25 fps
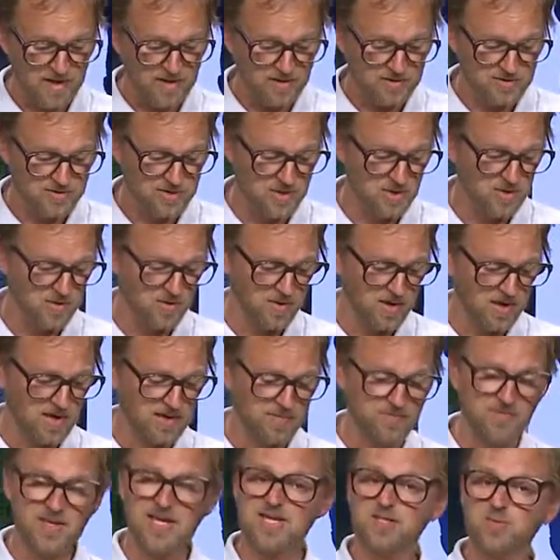
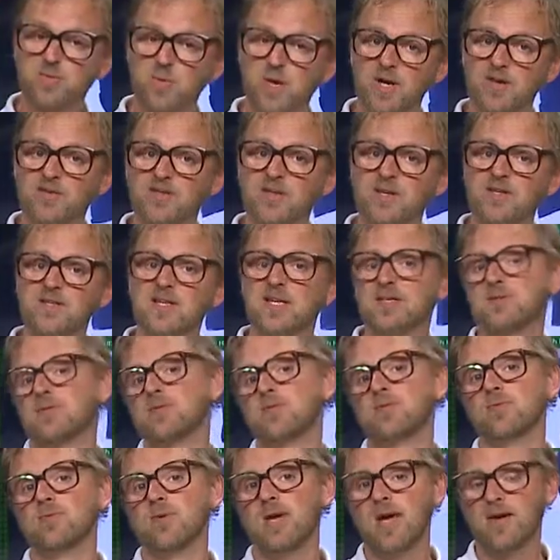So that's one thing that
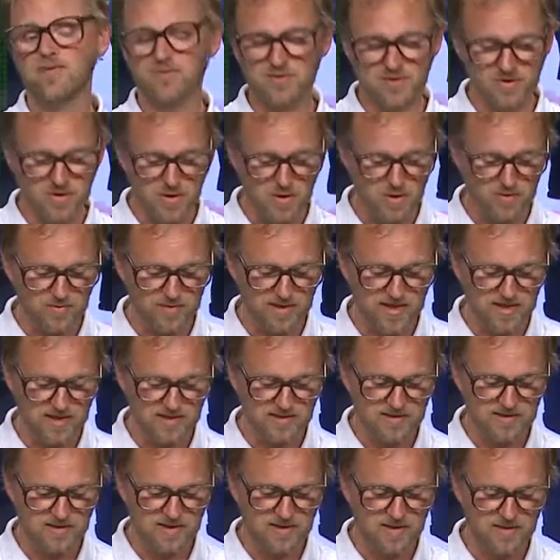you have to know,
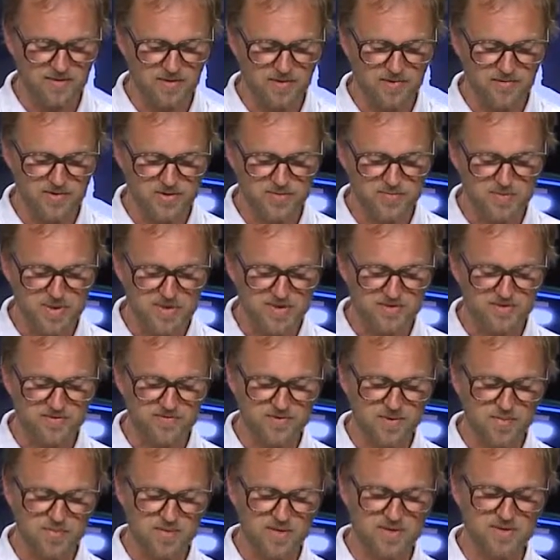that the response
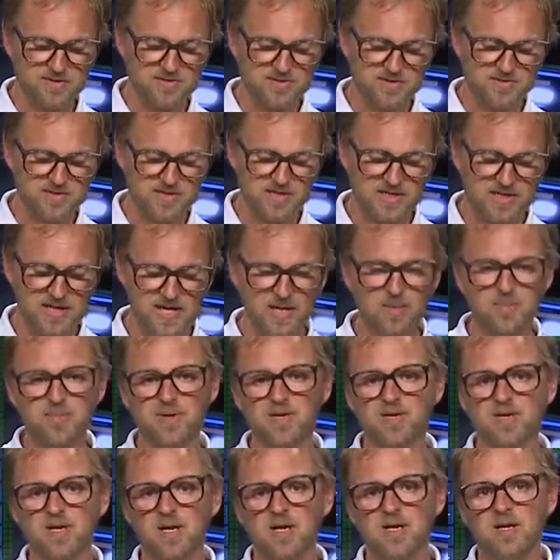of the buttons is a little
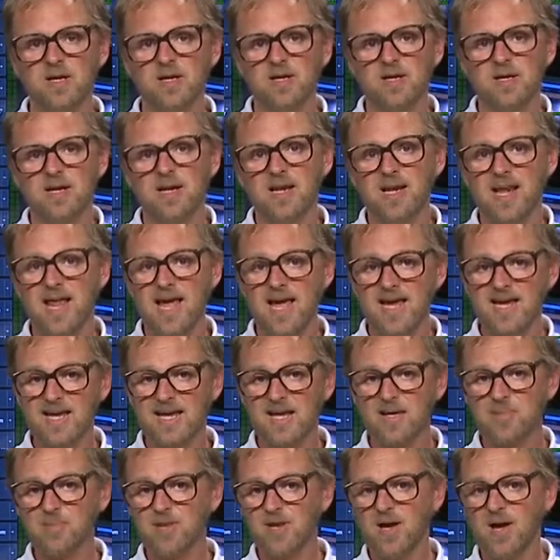bit
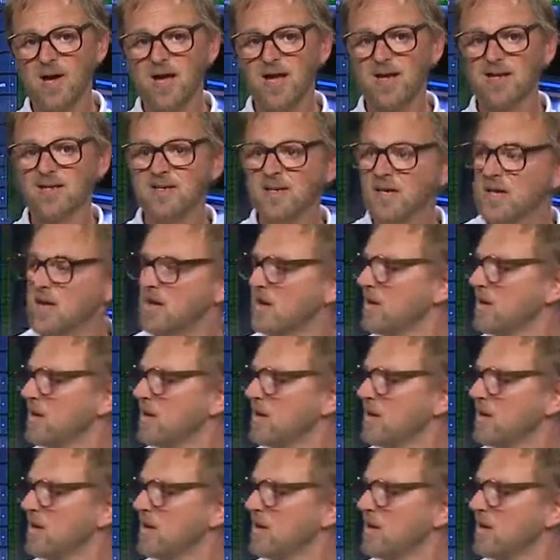lagging behind,